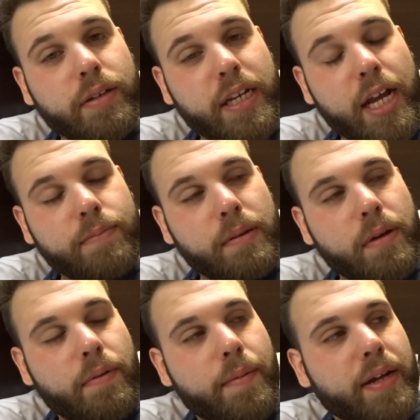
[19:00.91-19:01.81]
I was gonna have to make
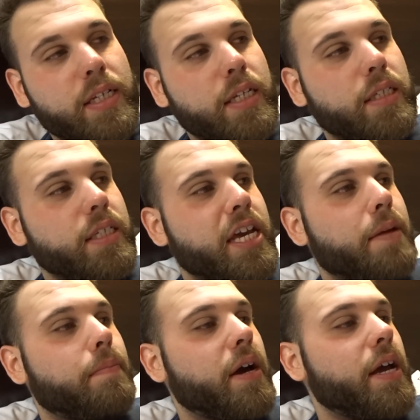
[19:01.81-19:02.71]
my way back to
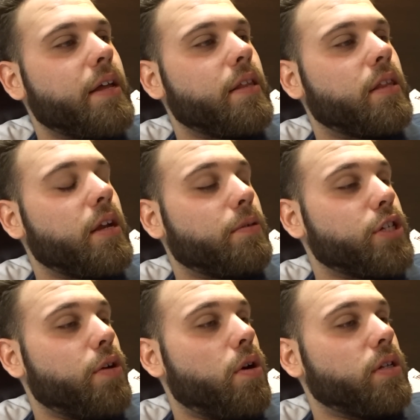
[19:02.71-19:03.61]
DCA, but there was
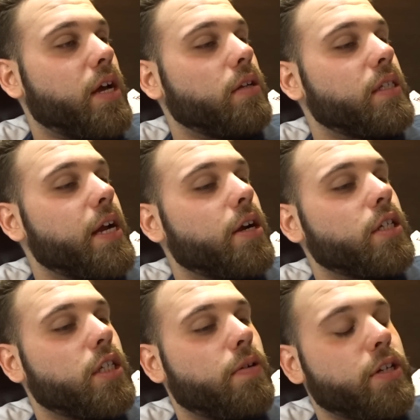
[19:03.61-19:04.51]
no hotels there,
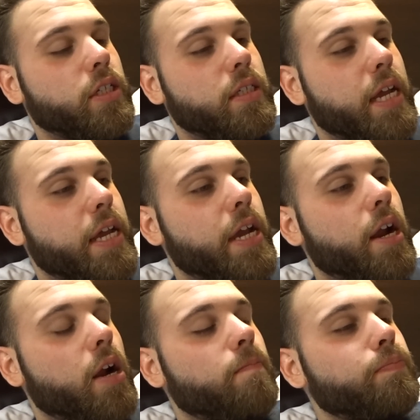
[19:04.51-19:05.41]
so I just stay
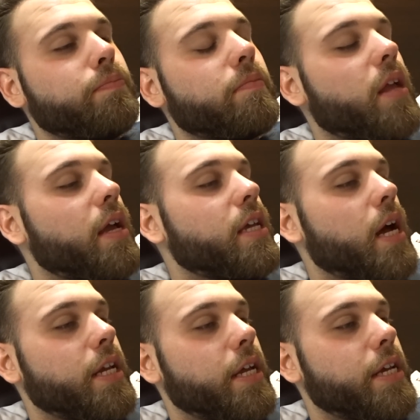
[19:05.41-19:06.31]
here.
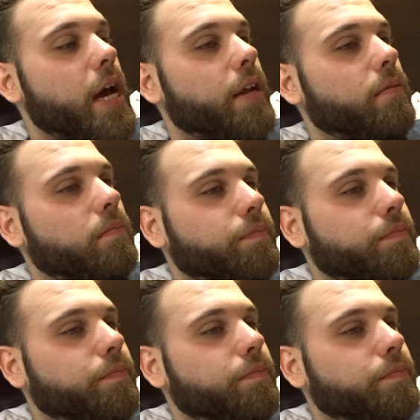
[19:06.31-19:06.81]
Yada yada yada.